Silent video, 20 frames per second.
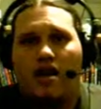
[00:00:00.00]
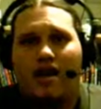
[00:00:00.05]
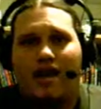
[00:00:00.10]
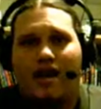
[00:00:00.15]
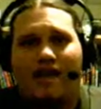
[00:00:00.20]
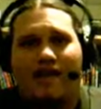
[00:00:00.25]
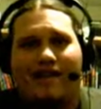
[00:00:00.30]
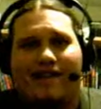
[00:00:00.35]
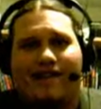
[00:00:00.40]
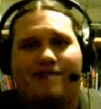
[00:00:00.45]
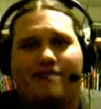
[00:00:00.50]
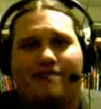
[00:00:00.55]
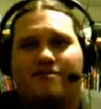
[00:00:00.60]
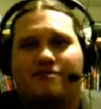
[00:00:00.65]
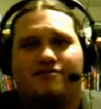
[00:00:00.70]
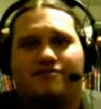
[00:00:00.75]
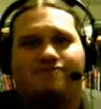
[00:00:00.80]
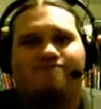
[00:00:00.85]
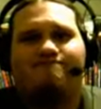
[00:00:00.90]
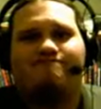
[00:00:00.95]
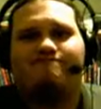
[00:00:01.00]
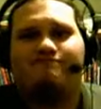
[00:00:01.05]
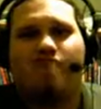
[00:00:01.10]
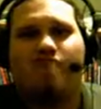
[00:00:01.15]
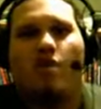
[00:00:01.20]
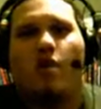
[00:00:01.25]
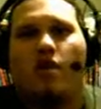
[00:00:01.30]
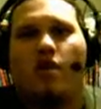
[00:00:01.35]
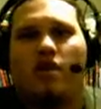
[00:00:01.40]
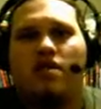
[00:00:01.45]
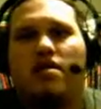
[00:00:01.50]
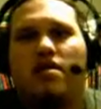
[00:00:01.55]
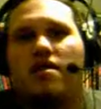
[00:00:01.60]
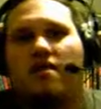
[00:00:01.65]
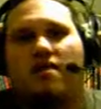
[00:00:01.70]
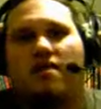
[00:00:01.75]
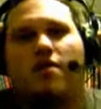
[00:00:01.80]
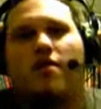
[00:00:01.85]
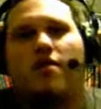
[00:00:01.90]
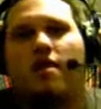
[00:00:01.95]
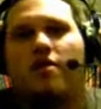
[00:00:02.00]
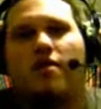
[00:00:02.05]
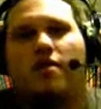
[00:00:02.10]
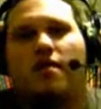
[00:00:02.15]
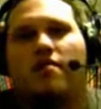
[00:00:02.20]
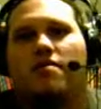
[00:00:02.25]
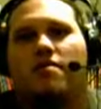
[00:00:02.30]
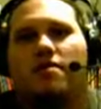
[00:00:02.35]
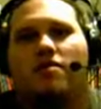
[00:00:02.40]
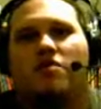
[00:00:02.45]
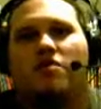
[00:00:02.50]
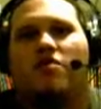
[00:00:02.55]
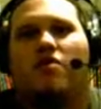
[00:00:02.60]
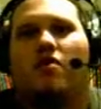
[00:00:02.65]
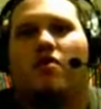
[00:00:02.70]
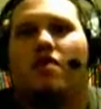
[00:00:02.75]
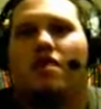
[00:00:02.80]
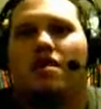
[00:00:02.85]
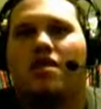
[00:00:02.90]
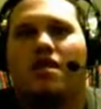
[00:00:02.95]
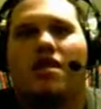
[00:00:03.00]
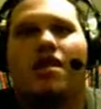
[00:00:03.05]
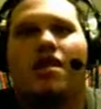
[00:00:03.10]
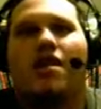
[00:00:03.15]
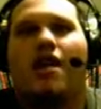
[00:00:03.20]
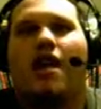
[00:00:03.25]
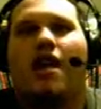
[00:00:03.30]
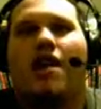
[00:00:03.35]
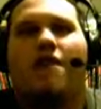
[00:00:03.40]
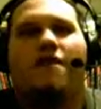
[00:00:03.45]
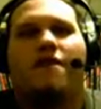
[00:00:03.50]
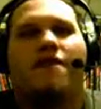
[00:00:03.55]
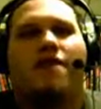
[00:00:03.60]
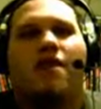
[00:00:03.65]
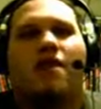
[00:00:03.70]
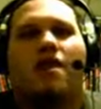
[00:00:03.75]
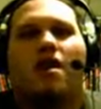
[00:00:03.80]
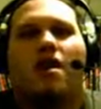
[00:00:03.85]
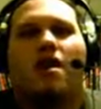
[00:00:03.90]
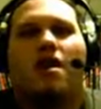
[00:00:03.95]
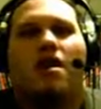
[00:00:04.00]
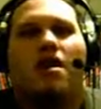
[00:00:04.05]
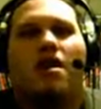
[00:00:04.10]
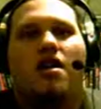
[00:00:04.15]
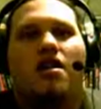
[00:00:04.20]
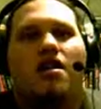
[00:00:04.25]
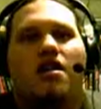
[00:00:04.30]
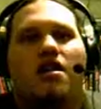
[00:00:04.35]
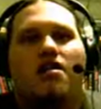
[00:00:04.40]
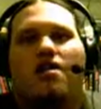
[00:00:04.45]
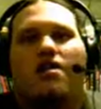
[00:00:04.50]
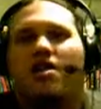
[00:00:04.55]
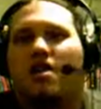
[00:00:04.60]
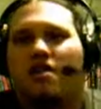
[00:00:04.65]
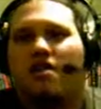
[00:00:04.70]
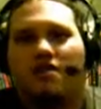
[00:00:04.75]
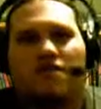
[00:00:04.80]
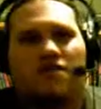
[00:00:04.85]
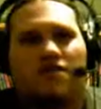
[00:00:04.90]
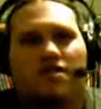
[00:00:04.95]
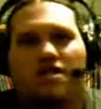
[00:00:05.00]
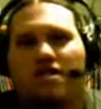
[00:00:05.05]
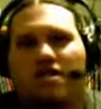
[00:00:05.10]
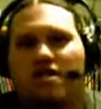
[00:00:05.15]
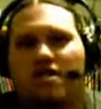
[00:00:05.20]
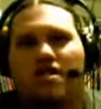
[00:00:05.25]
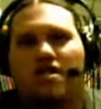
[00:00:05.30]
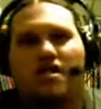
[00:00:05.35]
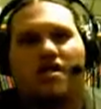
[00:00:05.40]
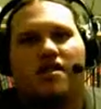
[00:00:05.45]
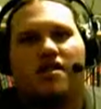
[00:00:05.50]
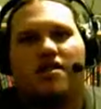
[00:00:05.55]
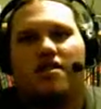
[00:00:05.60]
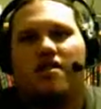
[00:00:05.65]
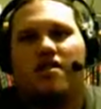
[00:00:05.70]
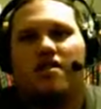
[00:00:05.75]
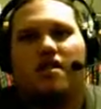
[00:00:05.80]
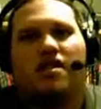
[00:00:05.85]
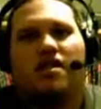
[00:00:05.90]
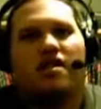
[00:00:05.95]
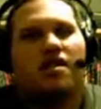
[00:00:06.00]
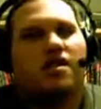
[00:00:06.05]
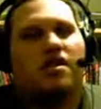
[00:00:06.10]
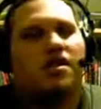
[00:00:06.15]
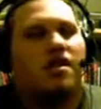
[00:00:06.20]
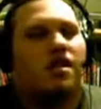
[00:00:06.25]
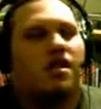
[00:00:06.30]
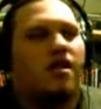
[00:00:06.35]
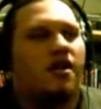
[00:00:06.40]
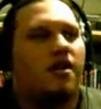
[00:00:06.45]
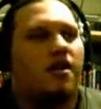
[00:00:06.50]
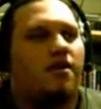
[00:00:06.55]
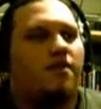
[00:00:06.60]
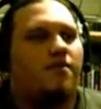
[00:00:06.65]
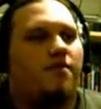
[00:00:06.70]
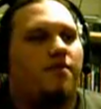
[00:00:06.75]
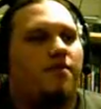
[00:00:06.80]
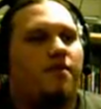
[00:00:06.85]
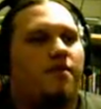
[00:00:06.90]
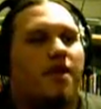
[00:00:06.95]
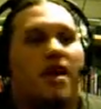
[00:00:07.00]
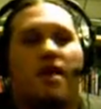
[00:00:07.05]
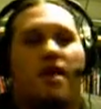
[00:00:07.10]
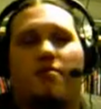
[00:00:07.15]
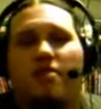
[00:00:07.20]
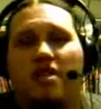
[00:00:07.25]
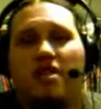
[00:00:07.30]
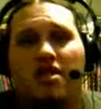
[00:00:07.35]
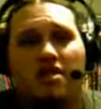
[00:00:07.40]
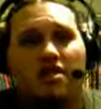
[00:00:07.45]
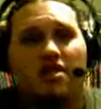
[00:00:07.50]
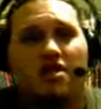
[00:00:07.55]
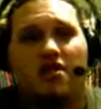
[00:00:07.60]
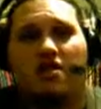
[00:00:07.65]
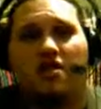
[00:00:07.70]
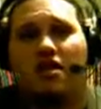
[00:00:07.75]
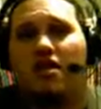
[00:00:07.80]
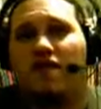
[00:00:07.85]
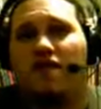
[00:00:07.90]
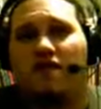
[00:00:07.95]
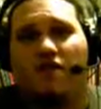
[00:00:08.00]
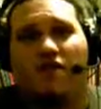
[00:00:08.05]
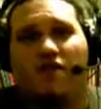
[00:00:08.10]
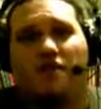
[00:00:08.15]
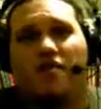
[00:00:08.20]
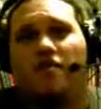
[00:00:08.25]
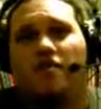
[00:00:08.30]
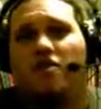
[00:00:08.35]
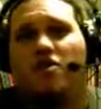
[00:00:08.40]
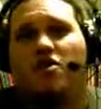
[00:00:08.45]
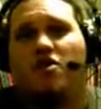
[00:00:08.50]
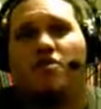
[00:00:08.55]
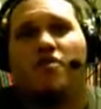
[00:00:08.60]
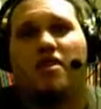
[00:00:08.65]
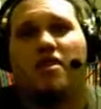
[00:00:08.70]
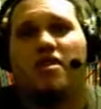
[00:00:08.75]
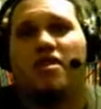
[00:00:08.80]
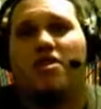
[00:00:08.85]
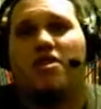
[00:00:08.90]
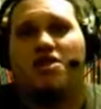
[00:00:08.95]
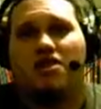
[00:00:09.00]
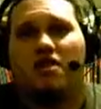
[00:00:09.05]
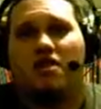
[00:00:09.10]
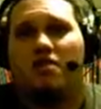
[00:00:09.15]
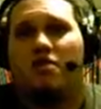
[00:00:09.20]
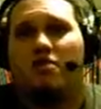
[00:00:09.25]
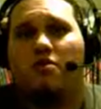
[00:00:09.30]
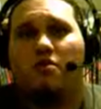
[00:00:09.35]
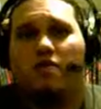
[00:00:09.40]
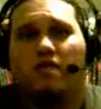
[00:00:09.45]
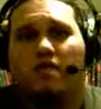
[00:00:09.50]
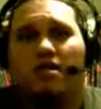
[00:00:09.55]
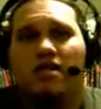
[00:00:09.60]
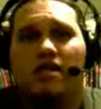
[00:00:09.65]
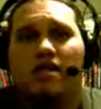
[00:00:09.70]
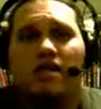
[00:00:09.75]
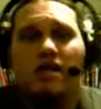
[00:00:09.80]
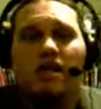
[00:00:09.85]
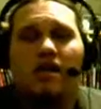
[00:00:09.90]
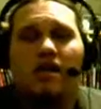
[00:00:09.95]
is points, if you want to be able to use points on Live, just like the 360 does. And PS3, if you want to be able to use PlayStation Network points.